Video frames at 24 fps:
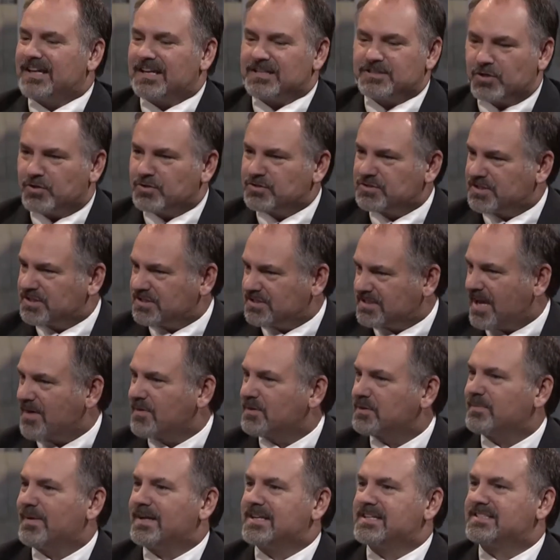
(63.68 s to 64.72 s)
I, chose to stay
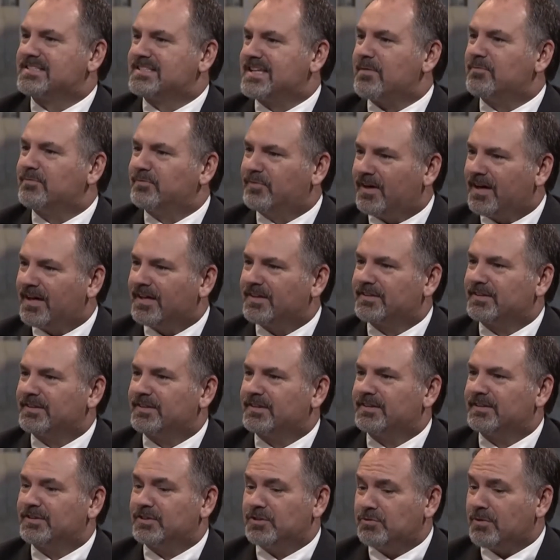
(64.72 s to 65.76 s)
with my
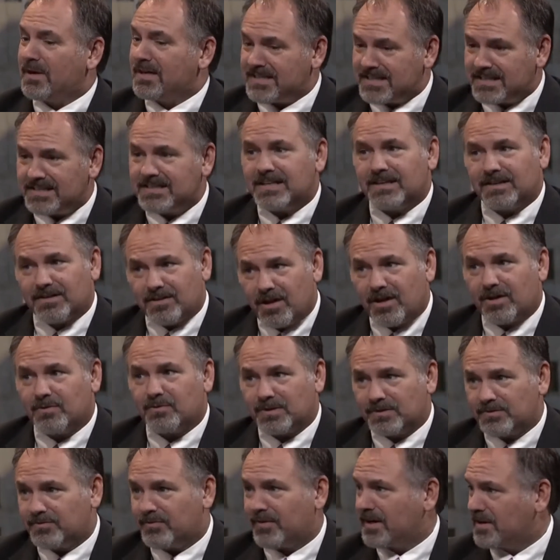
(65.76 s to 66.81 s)
stepfather, who I didn't get along
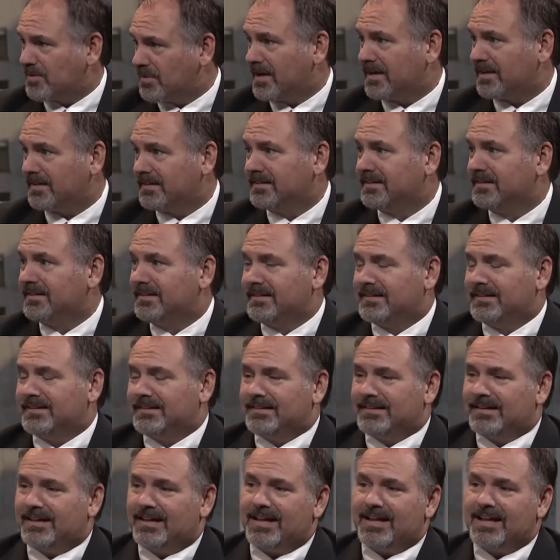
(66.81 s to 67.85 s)
with very well.
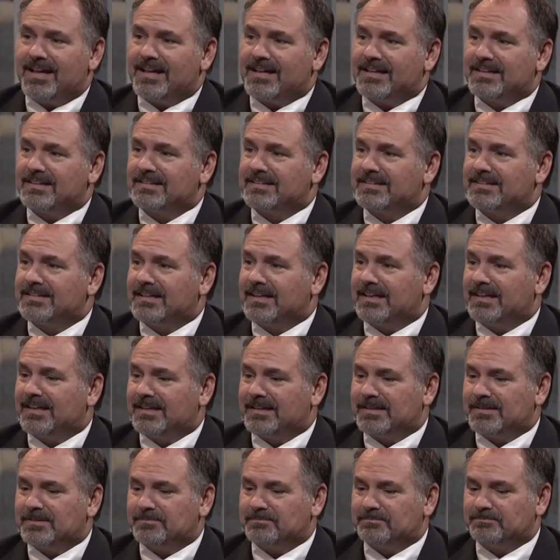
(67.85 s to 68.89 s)
And
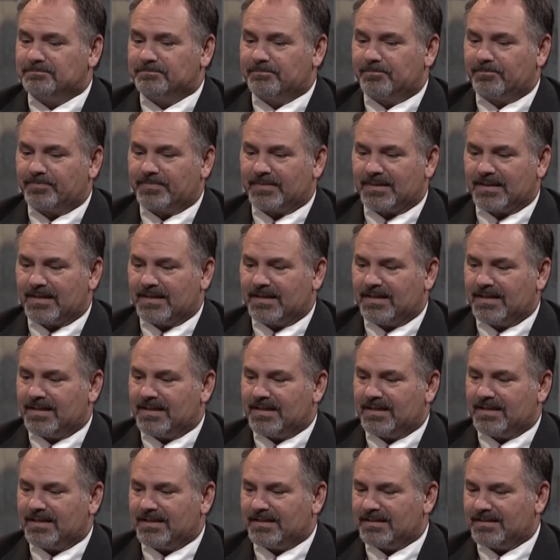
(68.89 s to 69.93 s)
um,
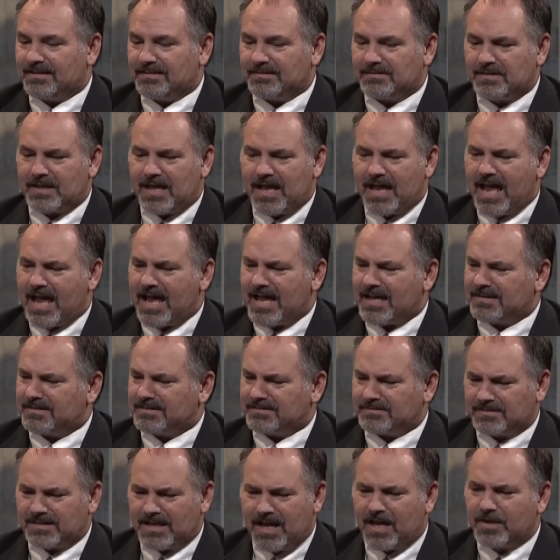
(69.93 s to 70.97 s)
uh,
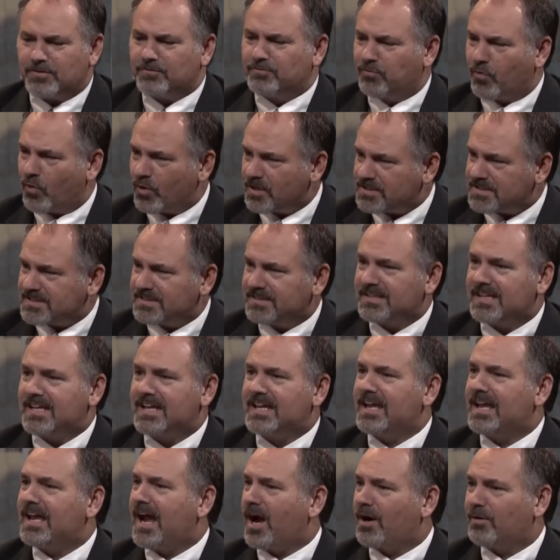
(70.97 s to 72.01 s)

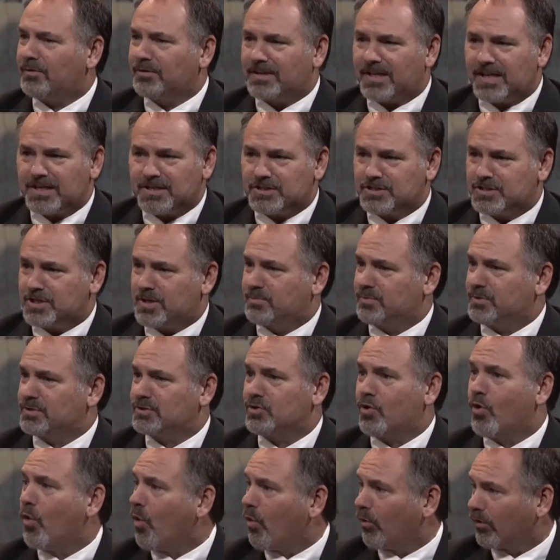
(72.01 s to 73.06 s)
unfortunately, our relationship was
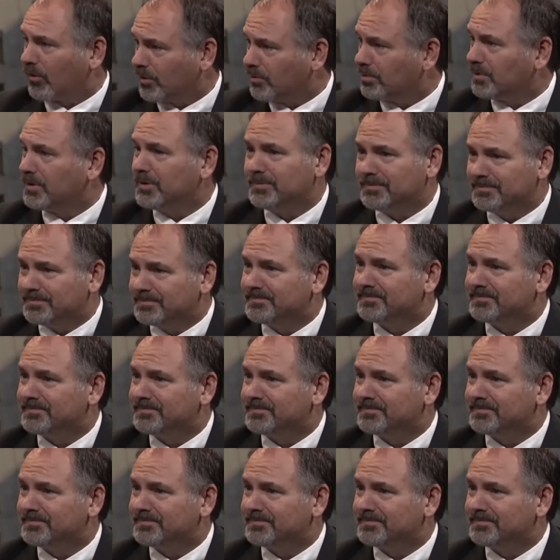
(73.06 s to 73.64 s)
horrible.